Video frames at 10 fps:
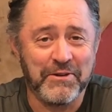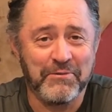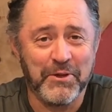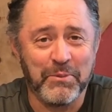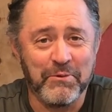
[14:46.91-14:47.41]

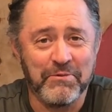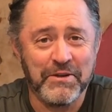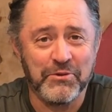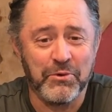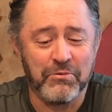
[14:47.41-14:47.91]
Flipping
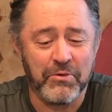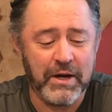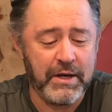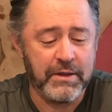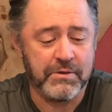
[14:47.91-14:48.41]
Festool
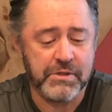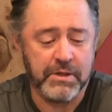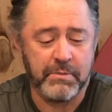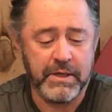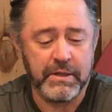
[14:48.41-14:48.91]
Friday, there's
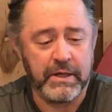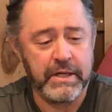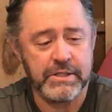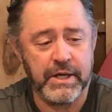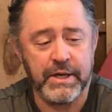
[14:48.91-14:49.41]
going to be, like
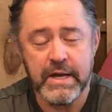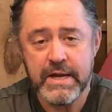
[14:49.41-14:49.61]
I said,